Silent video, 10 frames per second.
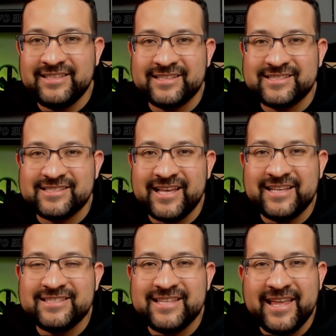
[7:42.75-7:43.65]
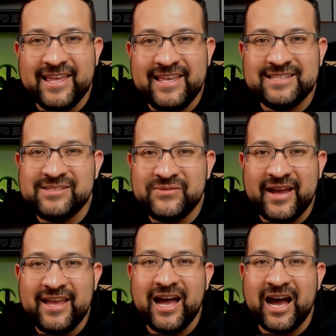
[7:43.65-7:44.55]
it. That's the easy
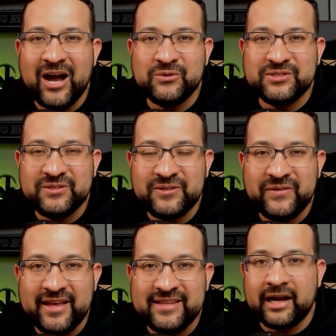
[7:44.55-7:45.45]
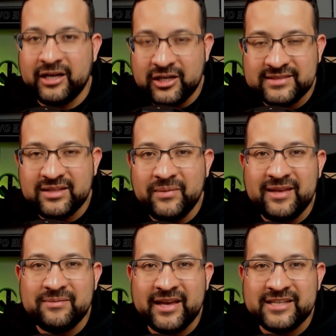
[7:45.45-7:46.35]
way how to create custom
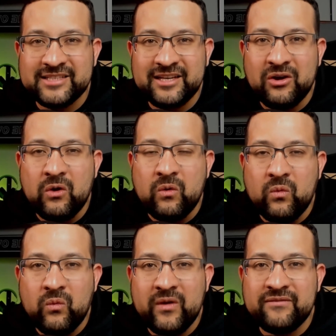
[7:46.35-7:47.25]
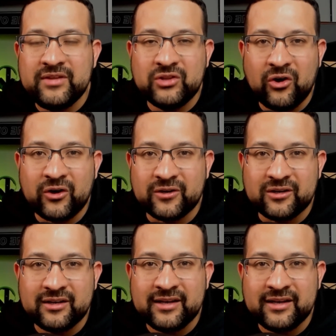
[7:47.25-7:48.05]
imaging with Docker.